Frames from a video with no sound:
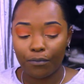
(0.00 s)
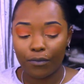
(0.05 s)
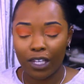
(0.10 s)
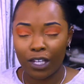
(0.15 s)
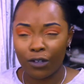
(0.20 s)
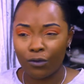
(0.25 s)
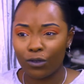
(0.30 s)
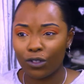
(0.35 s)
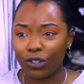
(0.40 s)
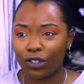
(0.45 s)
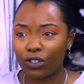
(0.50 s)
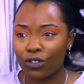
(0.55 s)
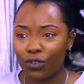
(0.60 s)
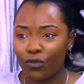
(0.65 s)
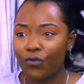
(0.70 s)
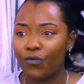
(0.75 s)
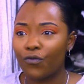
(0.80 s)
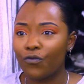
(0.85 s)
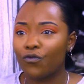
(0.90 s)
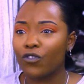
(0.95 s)
it was
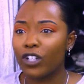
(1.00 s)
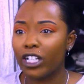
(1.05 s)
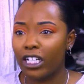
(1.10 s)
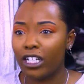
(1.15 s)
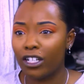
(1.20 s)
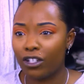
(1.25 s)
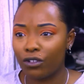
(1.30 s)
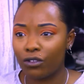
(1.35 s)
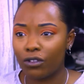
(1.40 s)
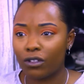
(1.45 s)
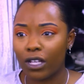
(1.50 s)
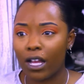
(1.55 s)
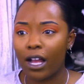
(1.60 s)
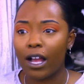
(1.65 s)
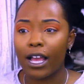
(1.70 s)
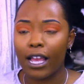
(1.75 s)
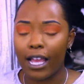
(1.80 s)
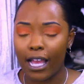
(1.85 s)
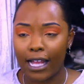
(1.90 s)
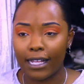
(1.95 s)
really good that
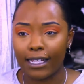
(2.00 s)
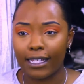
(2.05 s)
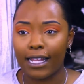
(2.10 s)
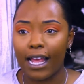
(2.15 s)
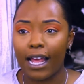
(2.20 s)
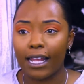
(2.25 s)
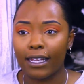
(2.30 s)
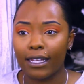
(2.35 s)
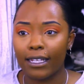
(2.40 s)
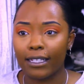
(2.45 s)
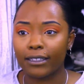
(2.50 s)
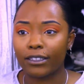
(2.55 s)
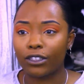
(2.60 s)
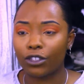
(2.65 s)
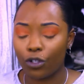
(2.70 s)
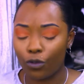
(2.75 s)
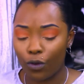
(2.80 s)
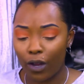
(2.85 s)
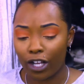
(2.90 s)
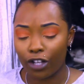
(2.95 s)
I had that list
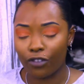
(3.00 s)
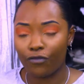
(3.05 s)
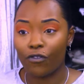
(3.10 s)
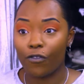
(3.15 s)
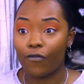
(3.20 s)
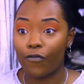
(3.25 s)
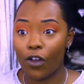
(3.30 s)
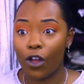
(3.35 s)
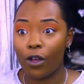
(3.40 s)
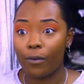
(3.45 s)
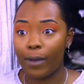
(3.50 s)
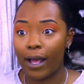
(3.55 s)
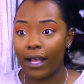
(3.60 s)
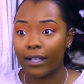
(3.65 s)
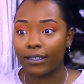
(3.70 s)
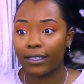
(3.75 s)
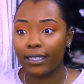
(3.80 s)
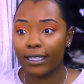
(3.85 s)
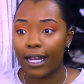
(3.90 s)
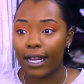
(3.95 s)
so I could refer back
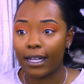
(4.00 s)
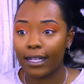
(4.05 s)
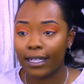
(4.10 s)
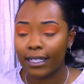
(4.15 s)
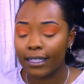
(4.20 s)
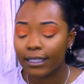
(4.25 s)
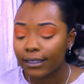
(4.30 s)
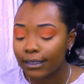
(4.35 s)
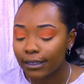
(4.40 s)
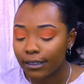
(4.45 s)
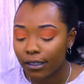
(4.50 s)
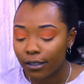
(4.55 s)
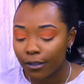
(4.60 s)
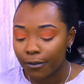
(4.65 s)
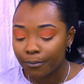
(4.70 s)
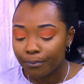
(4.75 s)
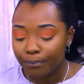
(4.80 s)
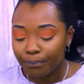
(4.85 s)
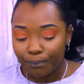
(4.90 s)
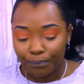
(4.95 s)
to that list.
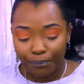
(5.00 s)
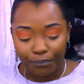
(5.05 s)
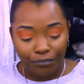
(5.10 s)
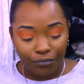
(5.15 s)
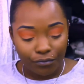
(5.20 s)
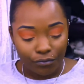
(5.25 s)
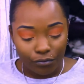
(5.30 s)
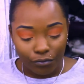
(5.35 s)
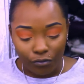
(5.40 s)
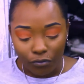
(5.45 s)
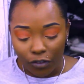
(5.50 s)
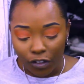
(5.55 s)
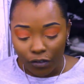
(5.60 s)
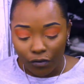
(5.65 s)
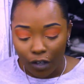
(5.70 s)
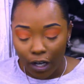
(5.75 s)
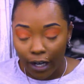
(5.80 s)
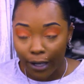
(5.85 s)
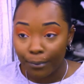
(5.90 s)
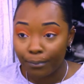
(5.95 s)

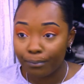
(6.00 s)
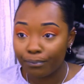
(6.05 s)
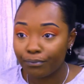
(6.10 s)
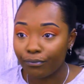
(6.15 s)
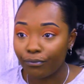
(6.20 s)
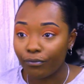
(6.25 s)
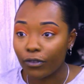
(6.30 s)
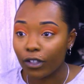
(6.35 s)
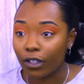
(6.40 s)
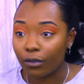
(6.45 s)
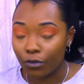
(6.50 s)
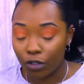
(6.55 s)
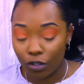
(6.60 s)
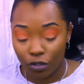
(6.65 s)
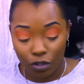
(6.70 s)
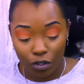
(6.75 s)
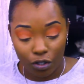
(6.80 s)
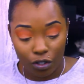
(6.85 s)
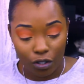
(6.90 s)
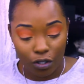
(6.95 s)
Right, I'm just
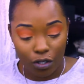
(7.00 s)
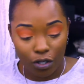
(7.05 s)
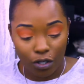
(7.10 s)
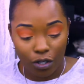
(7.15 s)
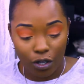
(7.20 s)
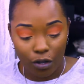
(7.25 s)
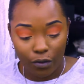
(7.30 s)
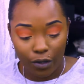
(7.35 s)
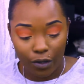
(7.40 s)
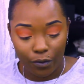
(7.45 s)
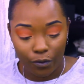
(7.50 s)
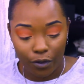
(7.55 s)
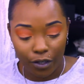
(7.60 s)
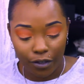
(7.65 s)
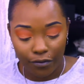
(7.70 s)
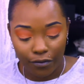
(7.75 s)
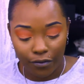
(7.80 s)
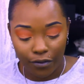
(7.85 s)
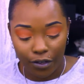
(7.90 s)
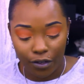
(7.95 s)
gonna go in
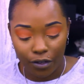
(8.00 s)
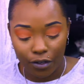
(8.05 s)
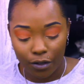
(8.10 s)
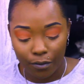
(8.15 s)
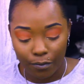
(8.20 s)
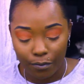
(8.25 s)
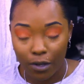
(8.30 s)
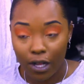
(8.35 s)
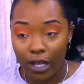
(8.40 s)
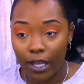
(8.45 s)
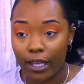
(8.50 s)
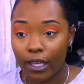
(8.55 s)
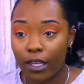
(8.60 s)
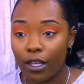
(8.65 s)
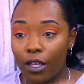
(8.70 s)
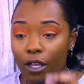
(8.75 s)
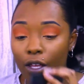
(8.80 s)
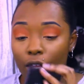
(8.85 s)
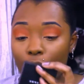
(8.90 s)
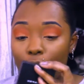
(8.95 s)
with my
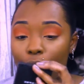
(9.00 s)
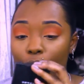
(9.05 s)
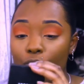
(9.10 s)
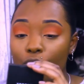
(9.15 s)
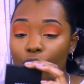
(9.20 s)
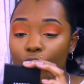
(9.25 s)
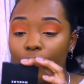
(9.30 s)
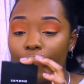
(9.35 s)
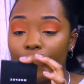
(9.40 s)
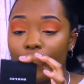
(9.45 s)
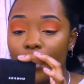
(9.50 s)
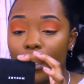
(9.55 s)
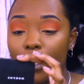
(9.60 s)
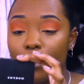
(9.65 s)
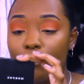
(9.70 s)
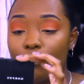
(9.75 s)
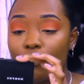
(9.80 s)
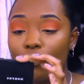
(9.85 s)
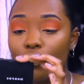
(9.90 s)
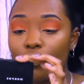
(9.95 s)

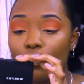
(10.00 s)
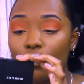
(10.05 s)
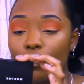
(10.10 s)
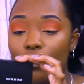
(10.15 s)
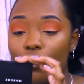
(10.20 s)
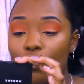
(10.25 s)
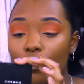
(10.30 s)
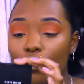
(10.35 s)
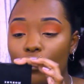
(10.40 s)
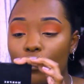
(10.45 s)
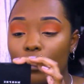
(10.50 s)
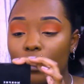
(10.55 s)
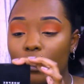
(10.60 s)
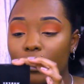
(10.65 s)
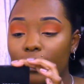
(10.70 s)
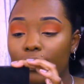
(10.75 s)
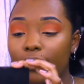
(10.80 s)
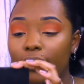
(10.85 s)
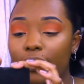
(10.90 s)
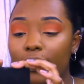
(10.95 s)
Morphe Bronzer.
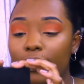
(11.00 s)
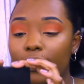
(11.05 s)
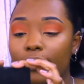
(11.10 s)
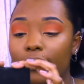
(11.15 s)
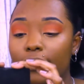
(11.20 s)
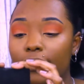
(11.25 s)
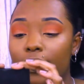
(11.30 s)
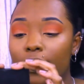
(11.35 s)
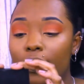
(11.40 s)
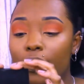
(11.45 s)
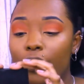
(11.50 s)
This is